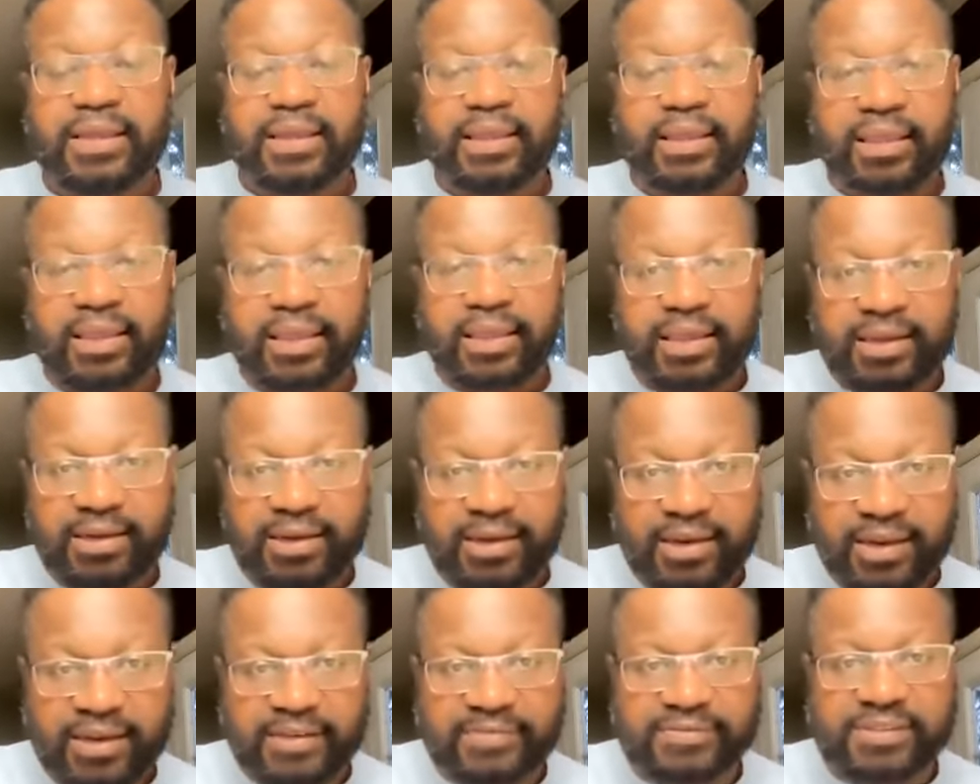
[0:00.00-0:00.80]
He
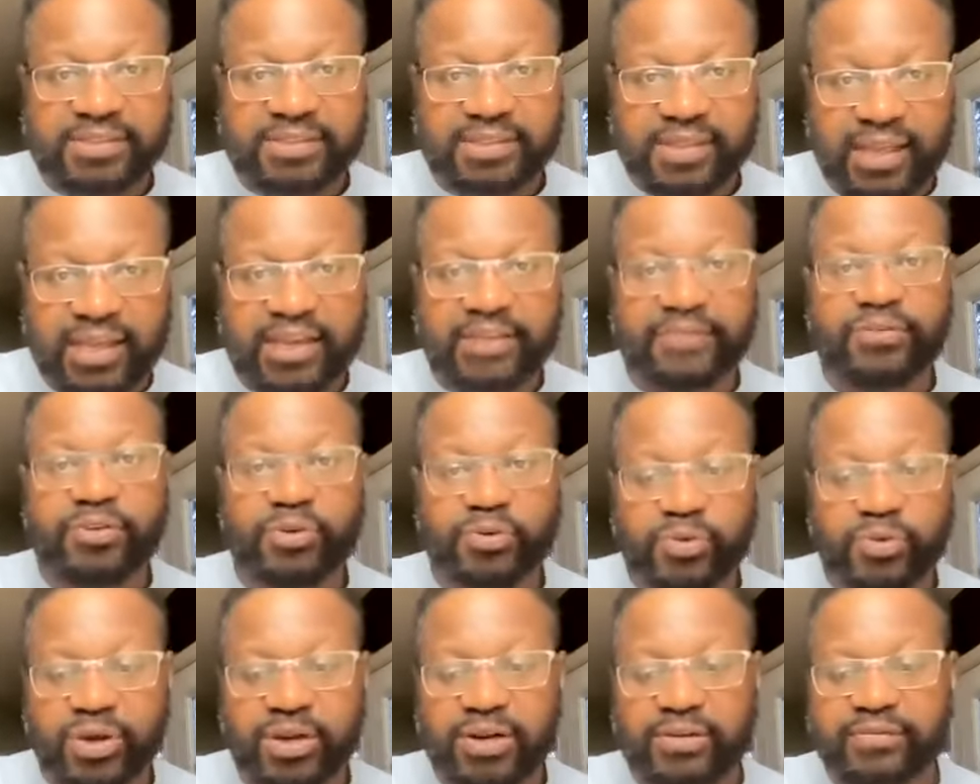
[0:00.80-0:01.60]
loves
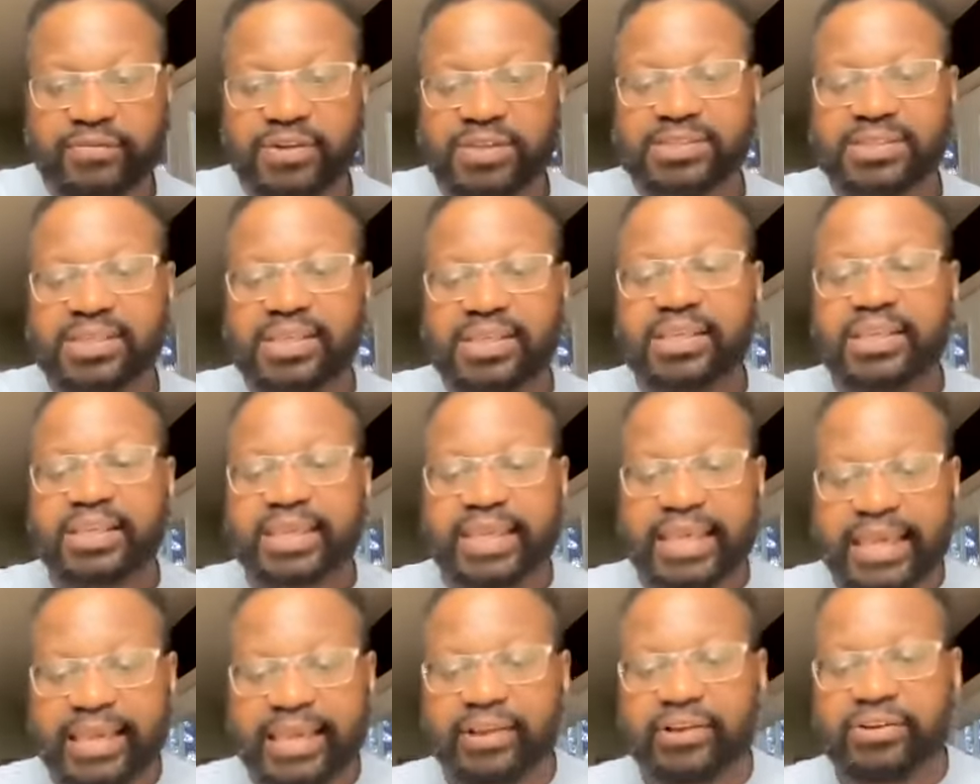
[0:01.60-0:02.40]
every one of us, He
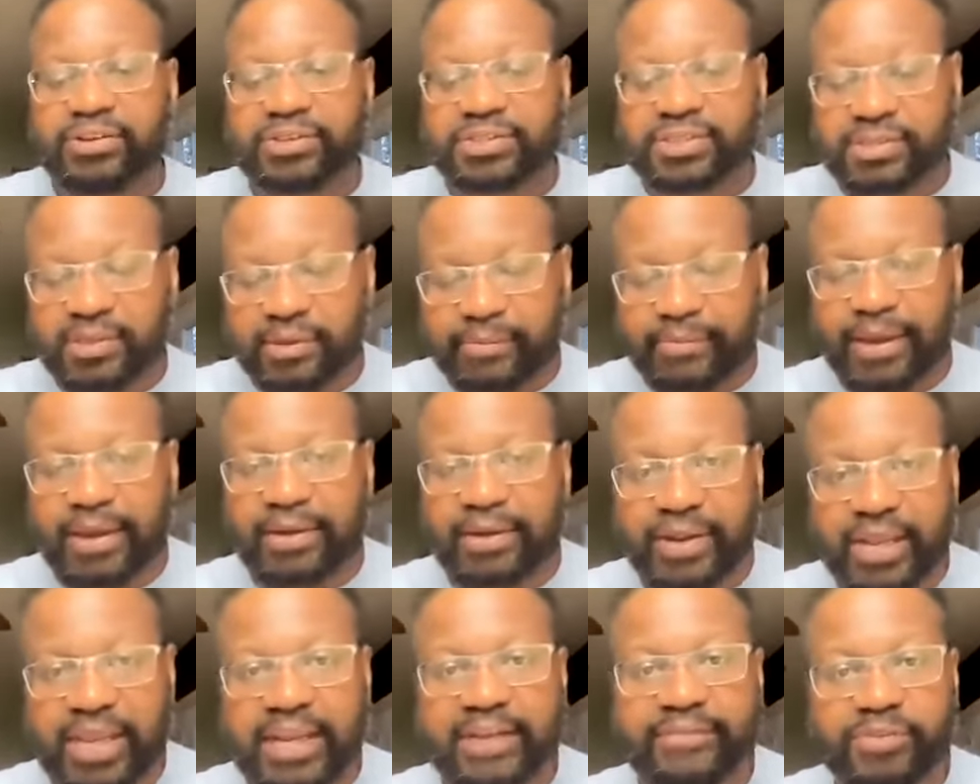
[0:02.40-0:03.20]
cares
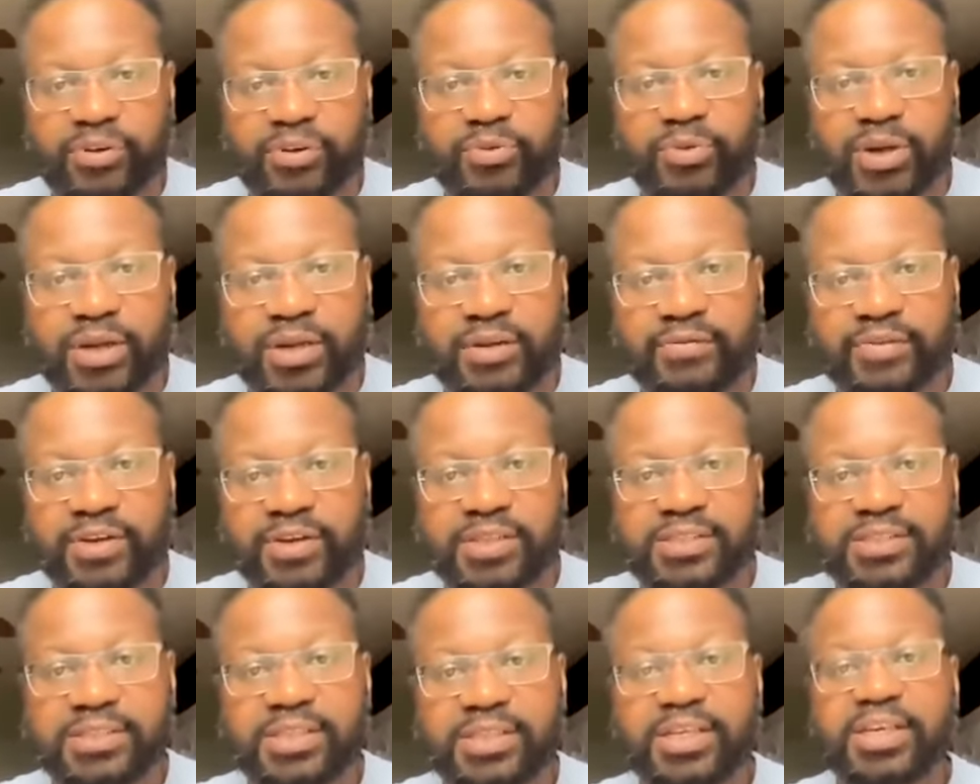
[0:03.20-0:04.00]
about every one of
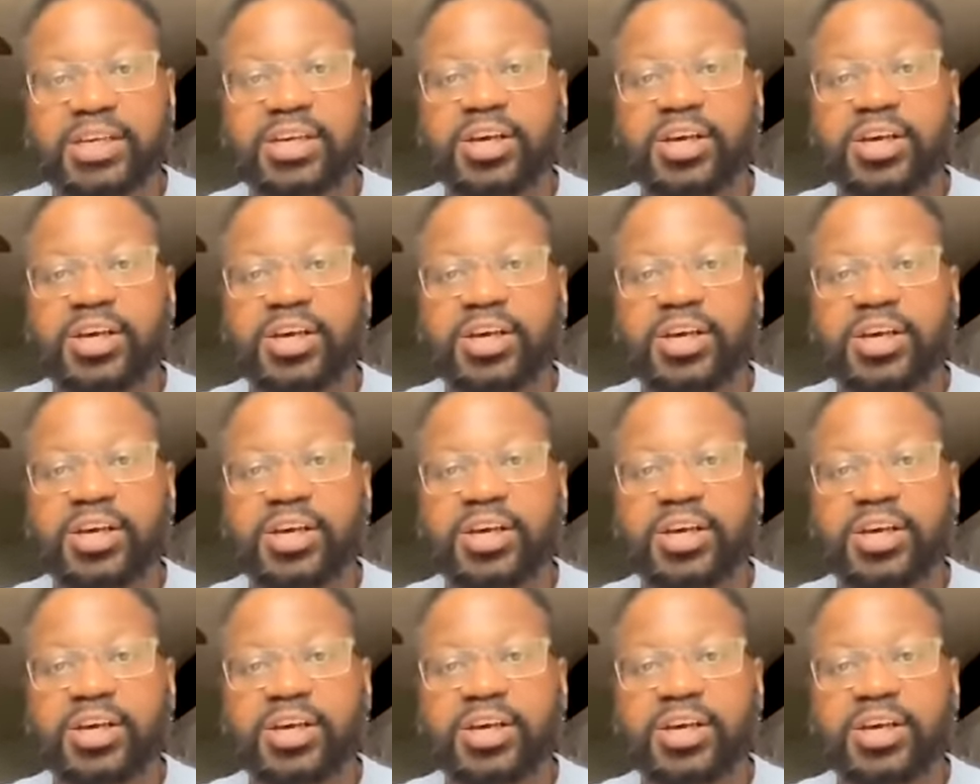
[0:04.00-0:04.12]
us.